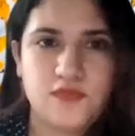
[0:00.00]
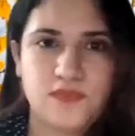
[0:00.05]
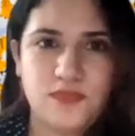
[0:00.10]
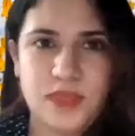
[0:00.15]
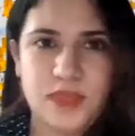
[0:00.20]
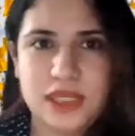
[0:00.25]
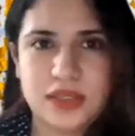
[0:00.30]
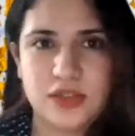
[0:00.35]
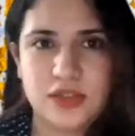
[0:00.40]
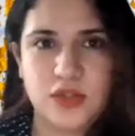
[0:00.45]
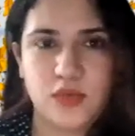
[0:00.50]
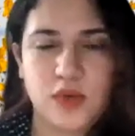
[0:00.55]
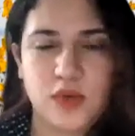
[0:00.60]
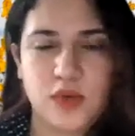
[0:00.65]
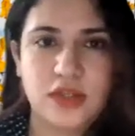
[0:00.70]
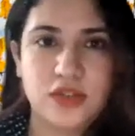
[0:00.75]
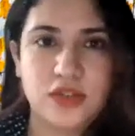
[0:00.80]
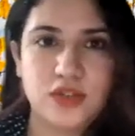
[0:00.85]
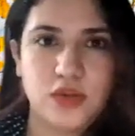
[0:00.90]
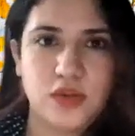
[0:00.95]
Because you're
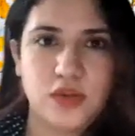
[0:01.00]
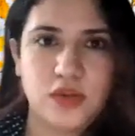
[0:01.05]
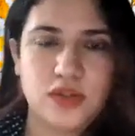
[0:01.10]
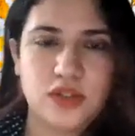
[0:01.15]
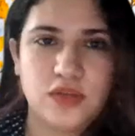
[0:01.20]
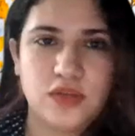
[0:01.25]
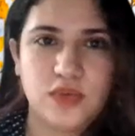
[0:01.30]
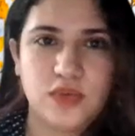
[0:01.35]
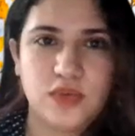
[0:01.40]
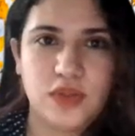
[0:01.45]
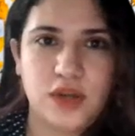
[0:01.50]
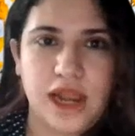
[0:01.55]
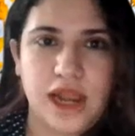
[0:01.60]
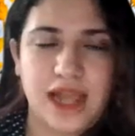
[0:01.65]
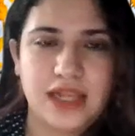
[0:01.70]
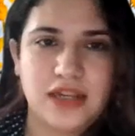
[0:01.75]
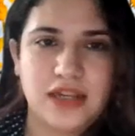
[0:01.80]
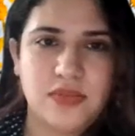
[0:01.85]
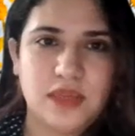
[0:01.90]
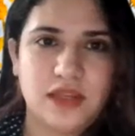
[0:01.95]
working so closely with your
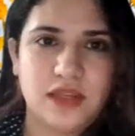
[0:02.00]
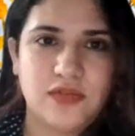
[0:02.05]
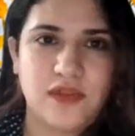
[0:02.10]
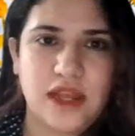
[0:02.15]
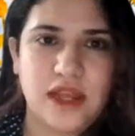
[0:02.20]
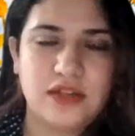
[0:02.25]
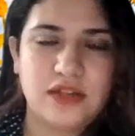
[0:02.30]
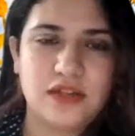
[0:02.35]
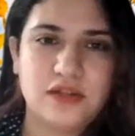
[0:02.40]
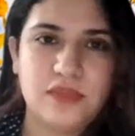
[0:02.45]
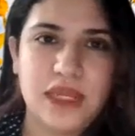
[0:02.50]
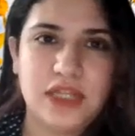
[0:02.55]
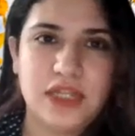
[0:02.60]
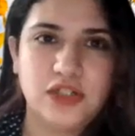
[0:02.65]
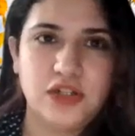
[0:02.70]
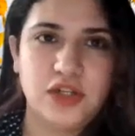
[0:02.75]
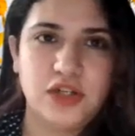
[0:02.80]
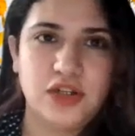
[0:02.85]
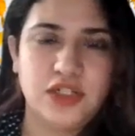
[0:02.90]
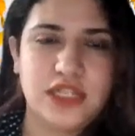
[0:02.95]
academic advisor to make
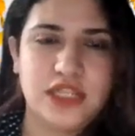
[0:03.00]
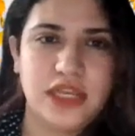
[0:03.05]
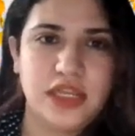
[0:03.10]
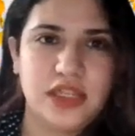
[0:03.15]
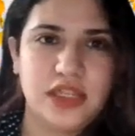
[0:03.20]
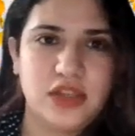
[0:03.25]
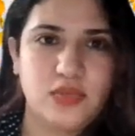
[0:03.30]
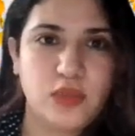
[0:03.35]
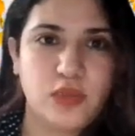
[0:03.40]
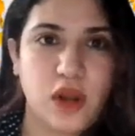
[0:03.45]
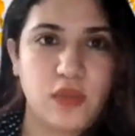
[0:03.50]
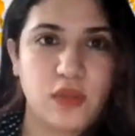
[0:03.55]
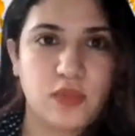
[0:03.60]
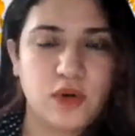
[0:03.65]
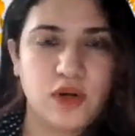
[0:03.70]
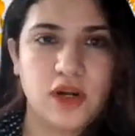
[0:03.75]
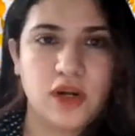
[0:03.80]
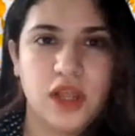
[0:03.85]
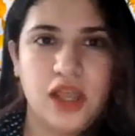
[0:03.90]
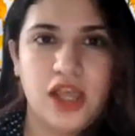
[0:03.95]
sure you're taking the
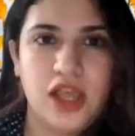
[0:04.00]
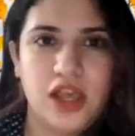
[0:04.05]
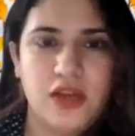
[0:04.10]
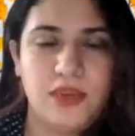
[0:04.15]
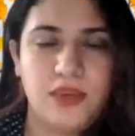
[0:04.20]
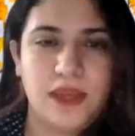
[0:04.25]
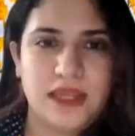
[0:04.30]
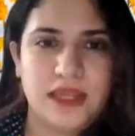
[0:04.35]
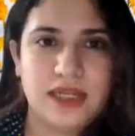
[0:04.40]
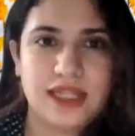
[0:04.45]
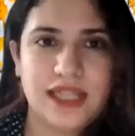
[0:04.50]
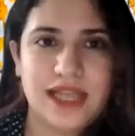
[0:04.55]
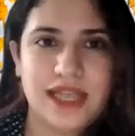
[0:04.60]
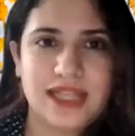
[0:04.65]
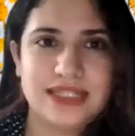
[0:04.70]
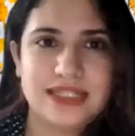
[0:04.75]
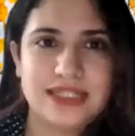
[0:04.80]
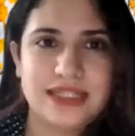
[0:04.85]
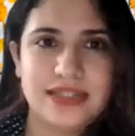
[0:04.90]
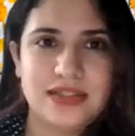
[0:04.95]
proper amount of
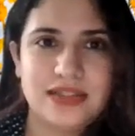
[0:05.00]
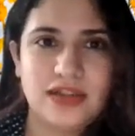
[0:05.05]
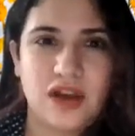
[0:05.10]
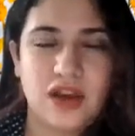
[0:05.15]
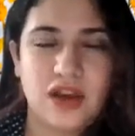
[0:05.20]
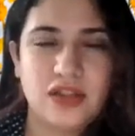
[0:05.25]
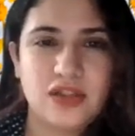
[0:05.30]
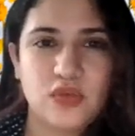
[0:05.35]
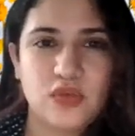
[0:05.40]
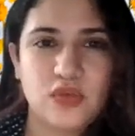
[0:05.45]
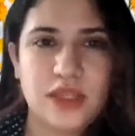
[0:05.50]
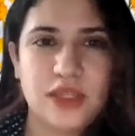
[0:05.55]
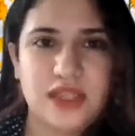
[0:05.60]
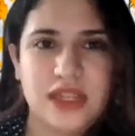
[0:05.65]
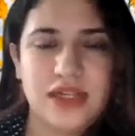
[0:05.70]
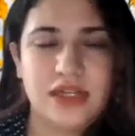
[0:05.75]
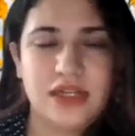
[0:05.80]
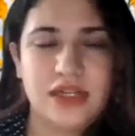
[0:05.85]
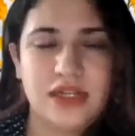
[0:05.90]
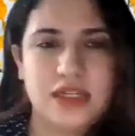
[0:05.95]
classes. Also, one
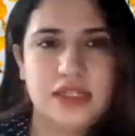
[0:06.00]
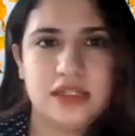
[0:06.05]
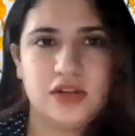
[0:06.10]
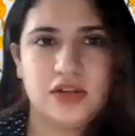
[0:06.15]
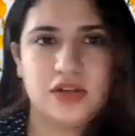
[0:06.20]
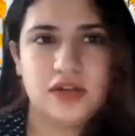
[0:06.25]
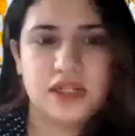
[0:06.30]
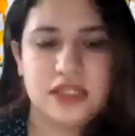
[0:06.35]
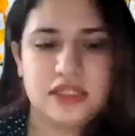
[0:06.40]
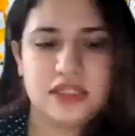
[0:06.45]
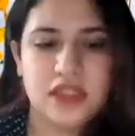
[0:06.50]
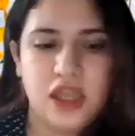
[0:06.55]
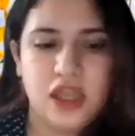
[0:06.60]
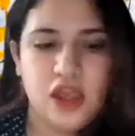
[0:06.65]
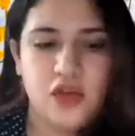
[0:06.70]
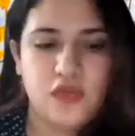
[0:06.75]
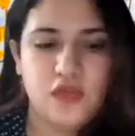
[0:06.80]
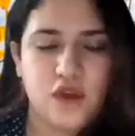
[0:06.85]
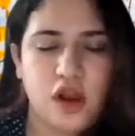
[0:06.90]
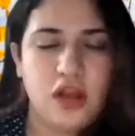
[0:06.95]
thing to consider is
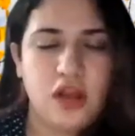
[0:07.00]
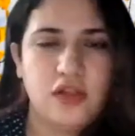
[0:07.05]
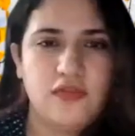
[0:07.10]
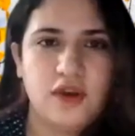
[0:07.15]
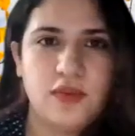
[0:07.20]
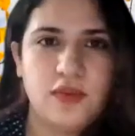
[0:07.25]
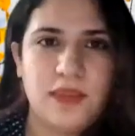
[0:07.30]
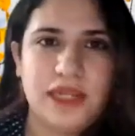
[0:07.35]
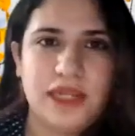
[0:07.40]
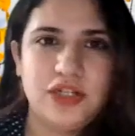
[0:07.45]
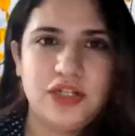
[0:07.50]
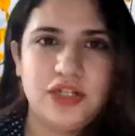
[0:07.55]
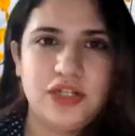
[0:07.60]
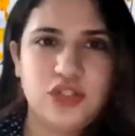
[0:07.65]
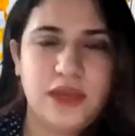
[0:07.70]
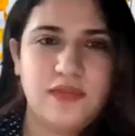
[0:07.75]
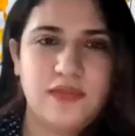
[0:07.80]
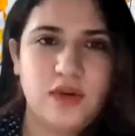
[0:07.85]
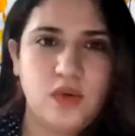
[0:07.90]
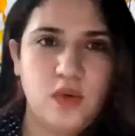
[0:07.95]
for all of our majors, we
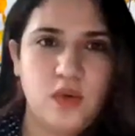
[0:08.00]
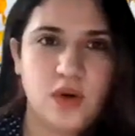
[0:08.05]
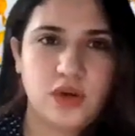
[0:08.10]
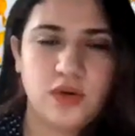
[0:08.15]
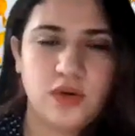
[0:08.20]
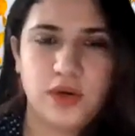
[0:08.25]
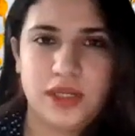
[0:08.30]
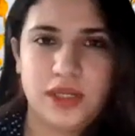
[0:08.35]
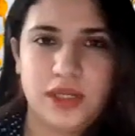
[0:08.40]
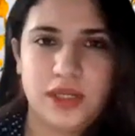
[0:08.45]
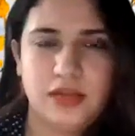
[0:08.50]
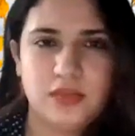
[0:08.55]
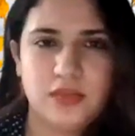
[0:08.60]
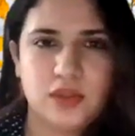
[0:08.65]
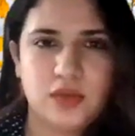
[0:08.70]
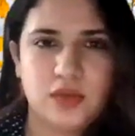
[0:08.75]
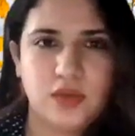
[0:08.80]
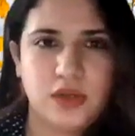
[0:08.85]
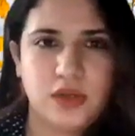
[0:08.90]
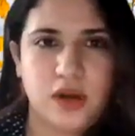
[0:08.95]
have a core curriculum.
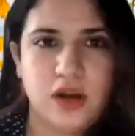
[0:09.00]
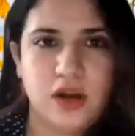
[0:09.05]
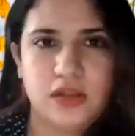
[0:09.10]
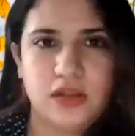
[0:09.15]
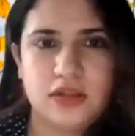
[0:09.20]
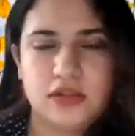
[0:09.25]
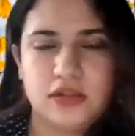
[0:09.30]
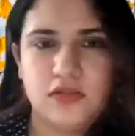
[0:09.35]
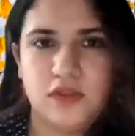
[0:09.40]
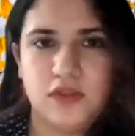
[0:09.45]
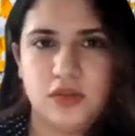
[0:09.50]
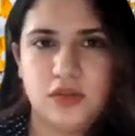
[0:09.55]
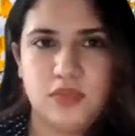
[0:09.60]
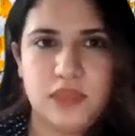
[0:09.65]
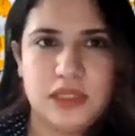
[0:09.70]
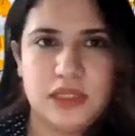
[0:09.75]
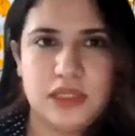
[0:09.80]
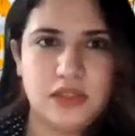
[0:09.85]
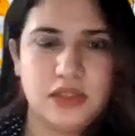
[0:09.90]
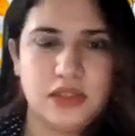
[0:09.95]
So regardless if you're in
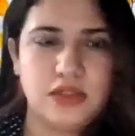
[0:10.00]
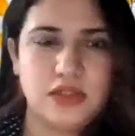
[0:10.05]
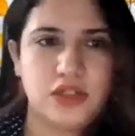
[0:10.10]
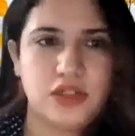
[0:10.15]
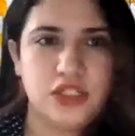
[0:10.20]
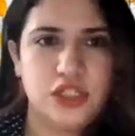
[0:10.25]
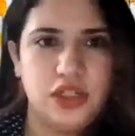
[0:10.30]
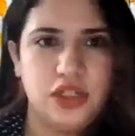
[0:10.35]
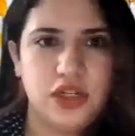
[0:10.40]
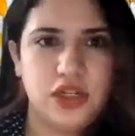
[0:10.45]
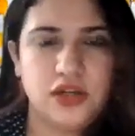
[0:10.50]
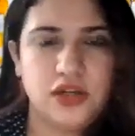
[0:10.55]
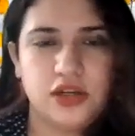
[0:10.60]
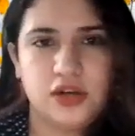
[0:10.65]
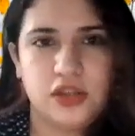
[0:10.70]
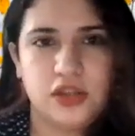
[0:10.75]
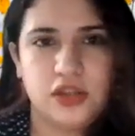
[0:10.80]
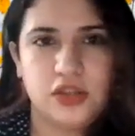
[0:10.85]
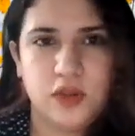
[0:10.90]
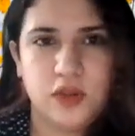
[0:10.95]
business or engineering
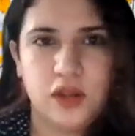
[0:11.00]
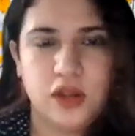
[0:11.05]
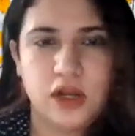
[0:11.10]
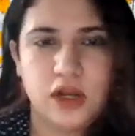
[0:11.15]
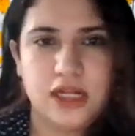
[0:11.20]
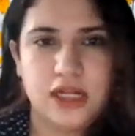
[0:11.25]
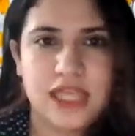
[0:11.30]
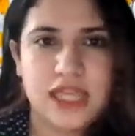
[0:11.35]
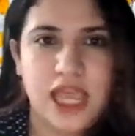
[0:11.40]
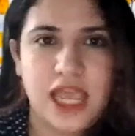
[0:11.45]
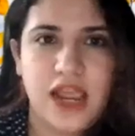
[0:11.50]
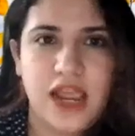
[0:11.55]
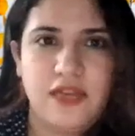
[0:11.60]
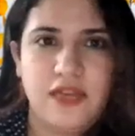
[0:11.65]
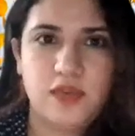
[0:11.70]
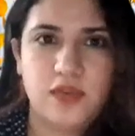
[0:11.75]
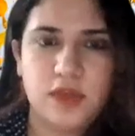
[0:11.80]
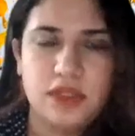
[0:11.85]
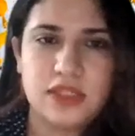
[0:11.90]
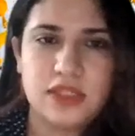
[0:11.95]
or liberal arts,
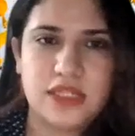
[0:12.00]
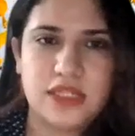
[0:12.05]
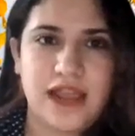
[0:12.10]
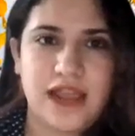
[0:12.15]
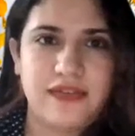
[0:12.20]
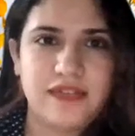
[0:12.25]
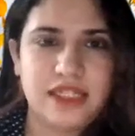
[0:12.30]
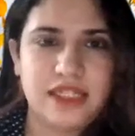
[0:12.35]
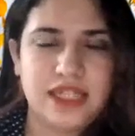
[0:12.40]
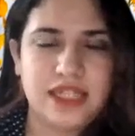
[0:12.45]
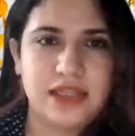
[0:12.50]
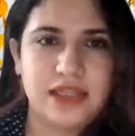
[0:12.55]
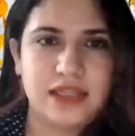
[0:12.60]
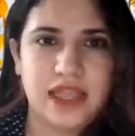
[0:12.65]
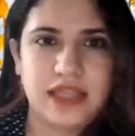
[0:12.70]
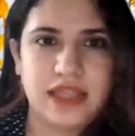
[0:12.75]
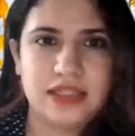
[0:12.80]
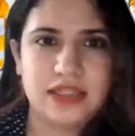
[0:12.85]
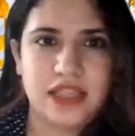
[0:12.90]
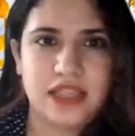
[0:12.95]
everyone's going to have to take
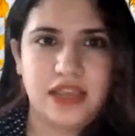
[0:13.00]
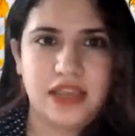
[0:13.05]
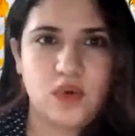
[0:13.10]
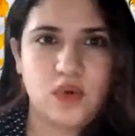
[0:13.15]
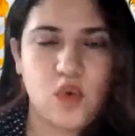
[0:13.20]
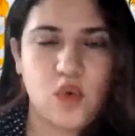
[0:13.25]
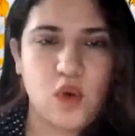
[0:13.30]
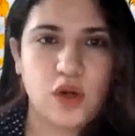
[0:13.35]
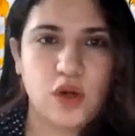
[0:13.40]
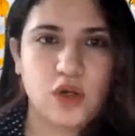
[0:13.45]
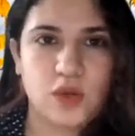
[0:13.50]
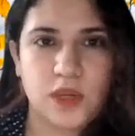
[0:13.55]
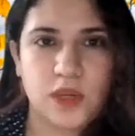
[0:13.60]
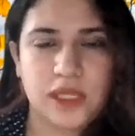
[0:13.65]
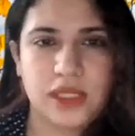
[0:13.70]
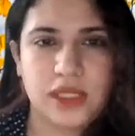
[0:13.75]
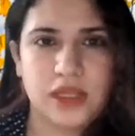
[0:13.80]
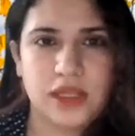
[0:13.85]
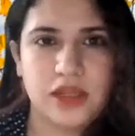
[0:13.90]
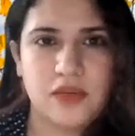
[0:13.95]
that same core
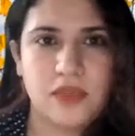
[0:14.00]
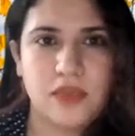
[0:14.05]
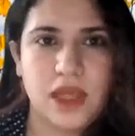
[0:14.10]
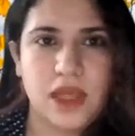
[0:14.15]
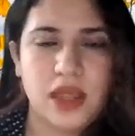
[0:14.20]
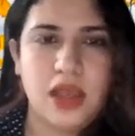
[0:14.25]
curriculum,